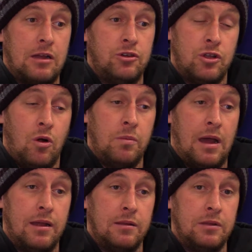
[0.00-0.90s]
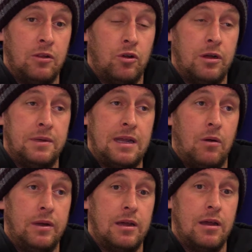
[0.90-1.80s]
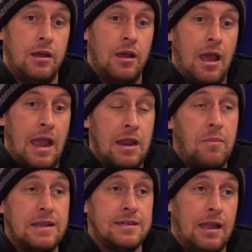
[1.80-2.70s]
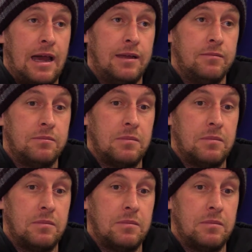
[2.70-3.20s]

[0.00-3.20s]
I just hope that they look at me now in a better light.